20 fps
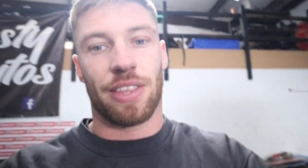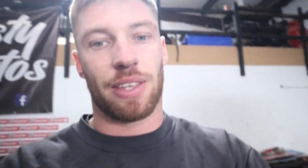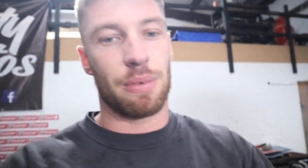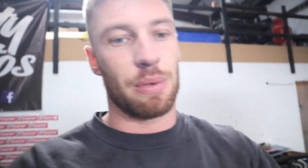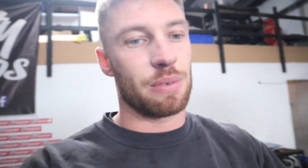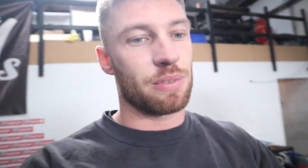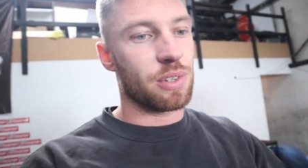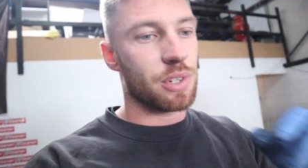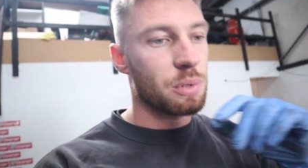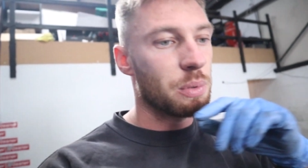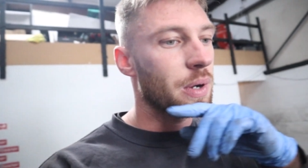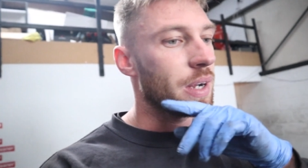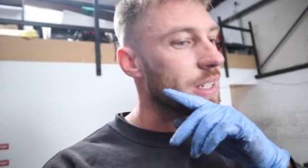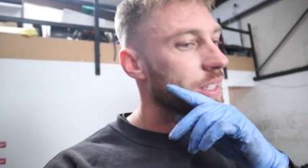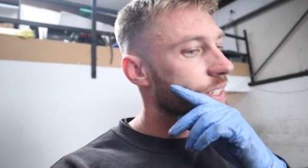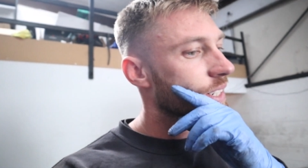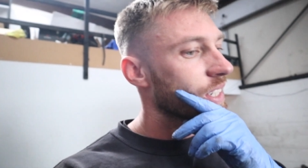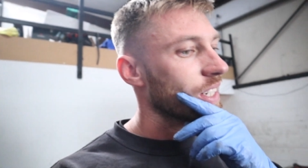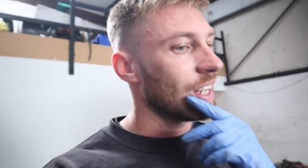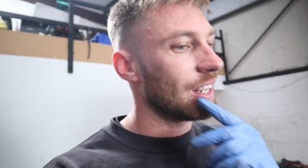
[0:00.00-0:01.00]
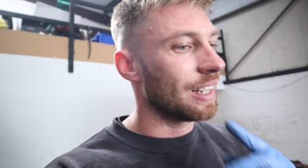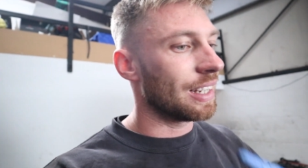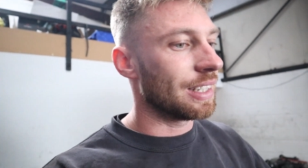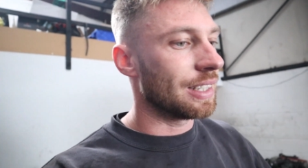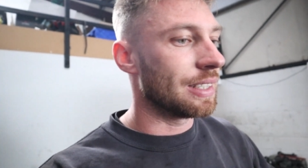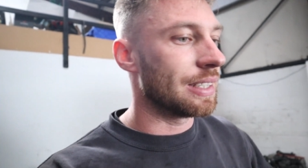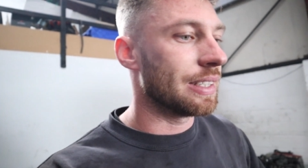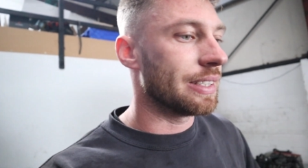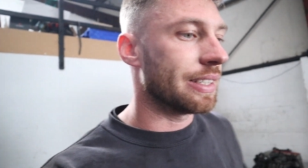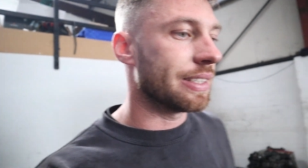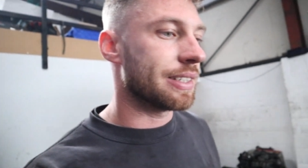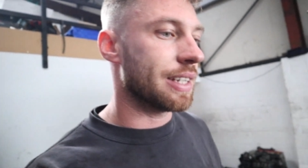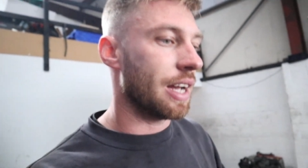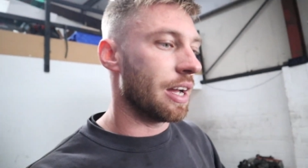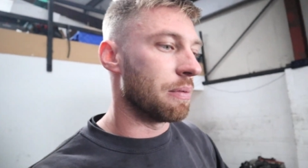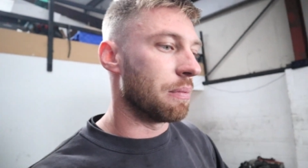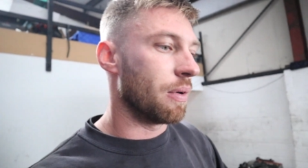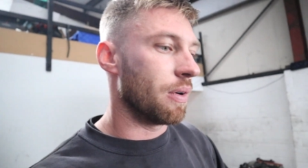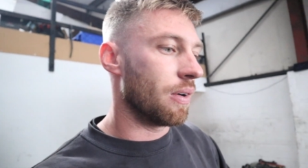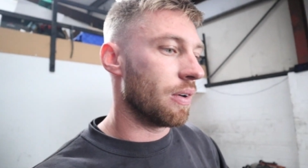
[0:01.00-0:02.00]
think we've just wasted our
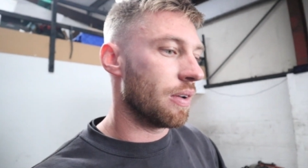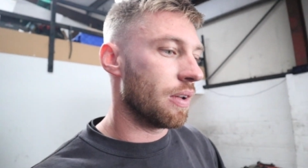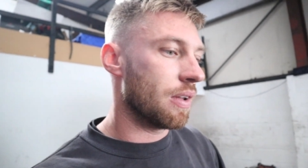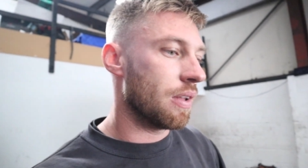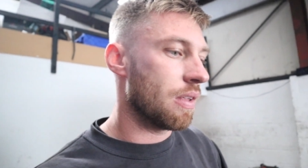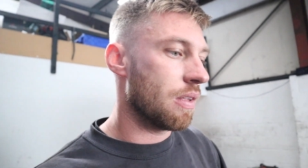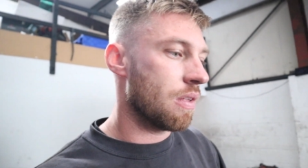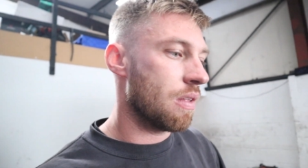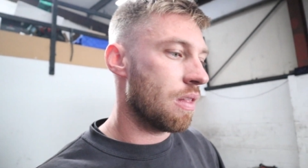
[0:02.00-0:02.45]
time morning.